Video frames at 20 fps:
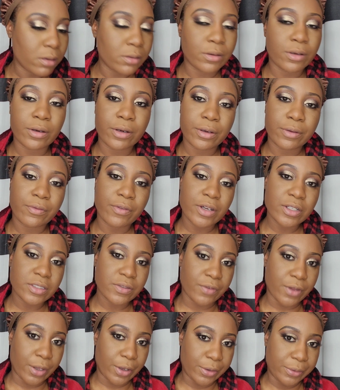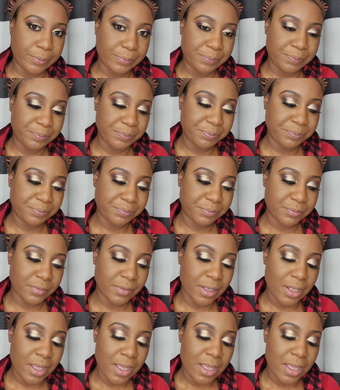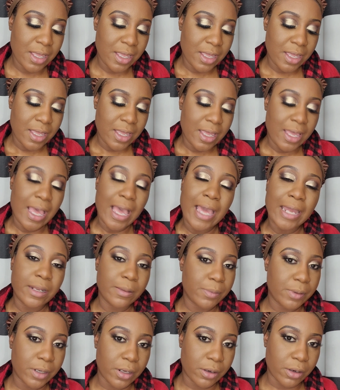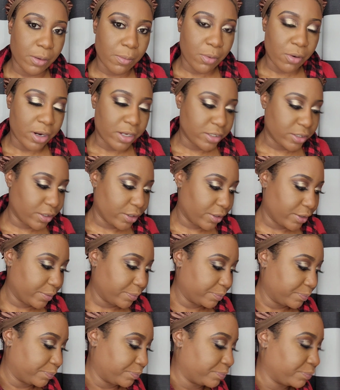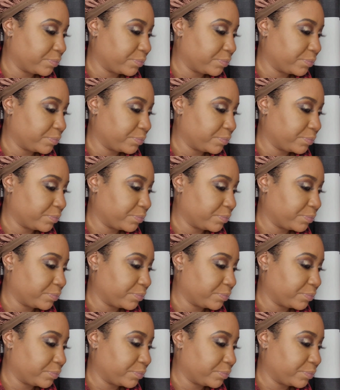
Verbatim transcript: oh girl first of all i didn't put on no bronzer